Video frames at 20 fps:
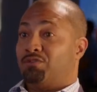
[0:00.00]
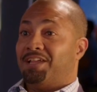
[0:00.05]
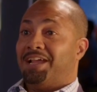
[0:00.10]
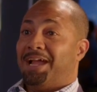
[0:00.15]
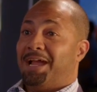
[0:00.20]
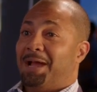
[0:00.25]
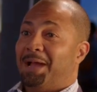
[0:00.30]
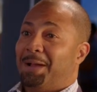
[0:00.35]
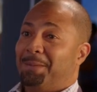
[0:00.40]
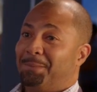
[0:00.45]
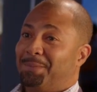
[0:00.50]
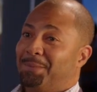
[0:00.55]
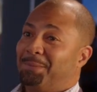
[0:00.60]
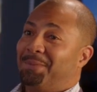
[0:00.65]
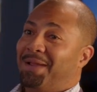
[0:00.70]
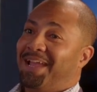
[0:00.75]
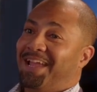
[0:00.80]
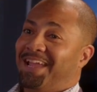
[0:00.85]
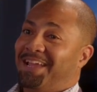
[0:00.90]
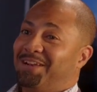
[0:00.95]
Tampa
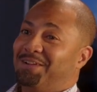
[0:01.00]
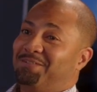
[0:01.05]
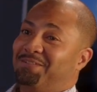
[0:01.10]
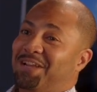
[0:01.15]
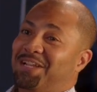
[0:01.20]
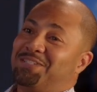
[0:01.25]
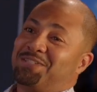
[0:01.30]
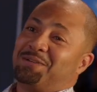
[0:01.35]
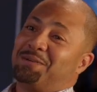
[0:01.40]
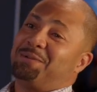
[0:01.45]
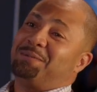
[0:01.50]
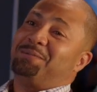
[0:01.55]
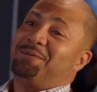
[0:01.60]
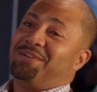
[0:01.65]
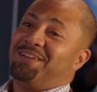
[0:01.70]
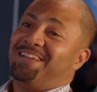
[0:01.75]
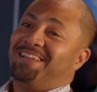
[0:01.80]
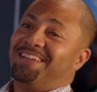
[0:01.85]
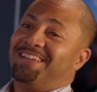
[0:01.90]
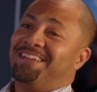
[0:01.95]
Bay innovation
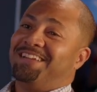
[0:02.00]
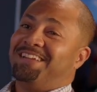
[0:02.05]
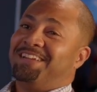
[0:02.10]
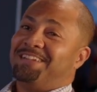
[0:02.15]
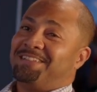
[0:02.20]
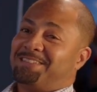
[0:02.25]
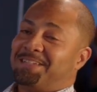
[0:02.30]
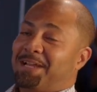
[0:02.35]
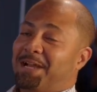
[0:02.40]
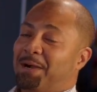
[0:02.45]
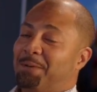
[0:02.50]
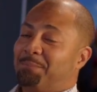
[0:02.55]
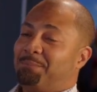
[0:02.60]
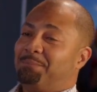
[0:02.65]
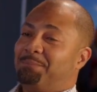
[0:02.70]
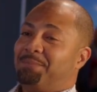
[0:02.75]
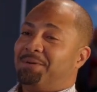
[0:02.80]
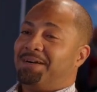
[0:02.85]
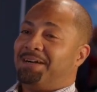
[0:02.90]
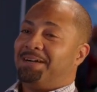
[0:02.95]
community to help
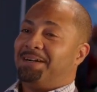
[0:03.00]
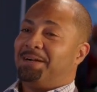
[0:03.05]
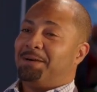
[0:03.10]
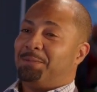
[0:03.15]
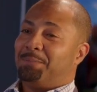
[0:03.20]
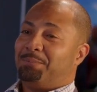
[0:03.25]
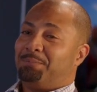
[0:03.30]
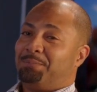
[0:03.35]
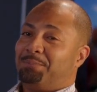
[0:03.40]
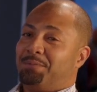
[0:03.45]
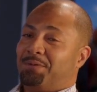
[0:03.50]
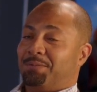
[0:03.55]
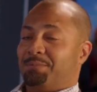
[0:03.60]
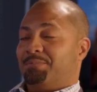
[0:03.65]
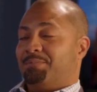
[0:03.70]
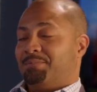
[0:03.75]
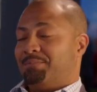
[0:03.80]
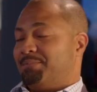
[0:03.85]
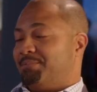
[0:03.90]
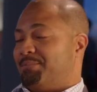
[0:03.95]
uh, help
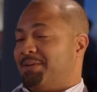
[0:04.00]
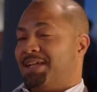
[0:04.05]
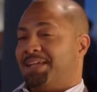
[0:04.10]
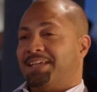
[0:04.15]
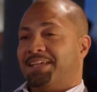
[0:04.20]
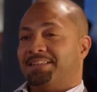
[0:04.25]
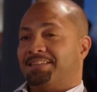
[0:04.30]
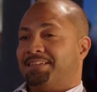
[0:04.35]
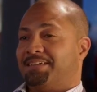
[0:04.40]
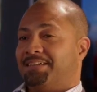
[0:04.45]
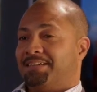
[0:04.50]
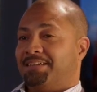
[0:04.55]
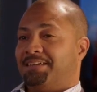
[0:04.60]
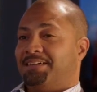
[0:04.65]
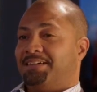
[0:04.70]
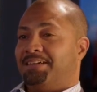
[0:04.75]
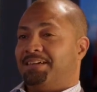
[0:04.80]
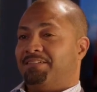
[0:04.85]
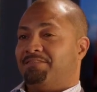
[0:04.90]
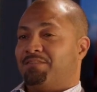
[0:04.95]
uh, make it
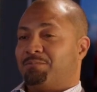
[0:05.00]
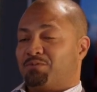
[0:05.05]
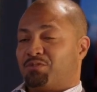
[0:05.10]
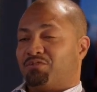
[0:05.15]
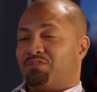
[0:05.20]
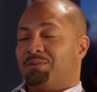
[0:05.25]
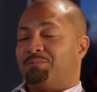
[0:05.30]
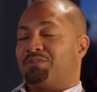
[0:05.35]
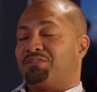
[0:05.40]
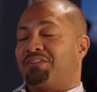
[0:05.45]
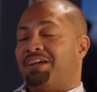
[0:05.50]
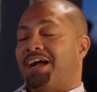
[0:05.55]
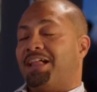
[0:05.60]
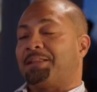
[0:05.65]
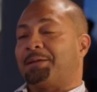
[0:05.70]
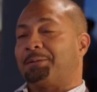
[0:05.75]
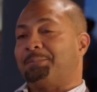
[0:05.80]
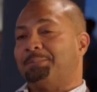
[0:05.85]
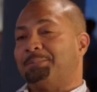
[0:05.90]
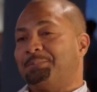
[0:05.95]
uh, from dream to
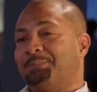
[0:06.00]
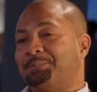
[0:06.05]
reality